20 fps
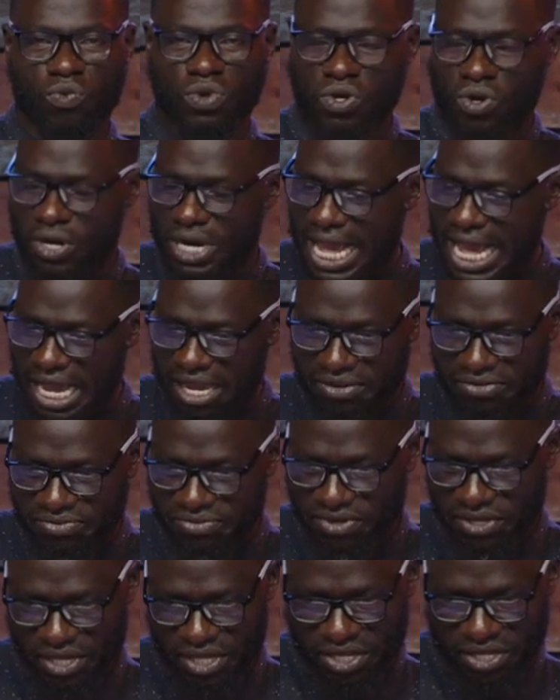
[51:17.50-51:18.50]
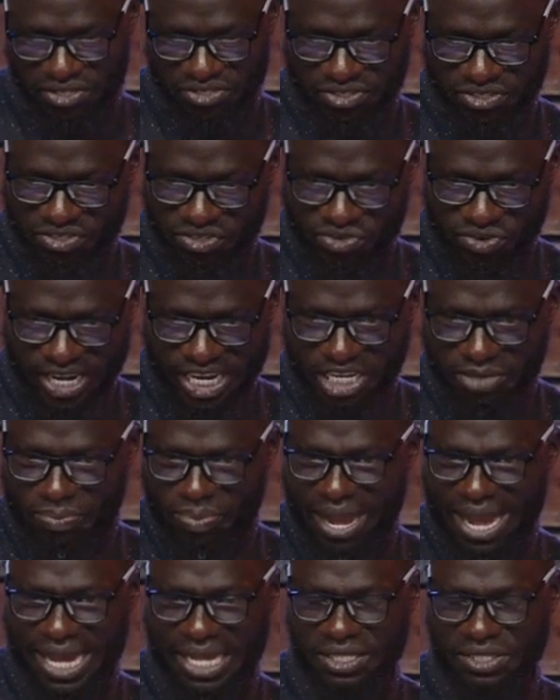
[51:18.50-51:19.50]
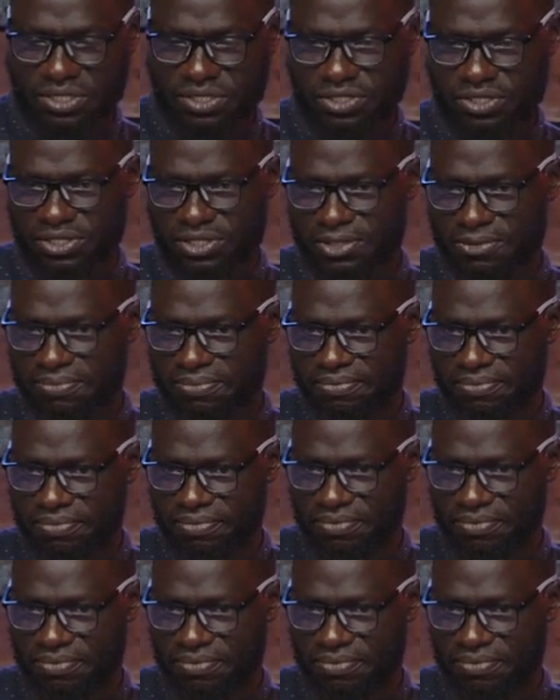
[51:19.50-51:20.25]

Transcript: We don't have straight paths.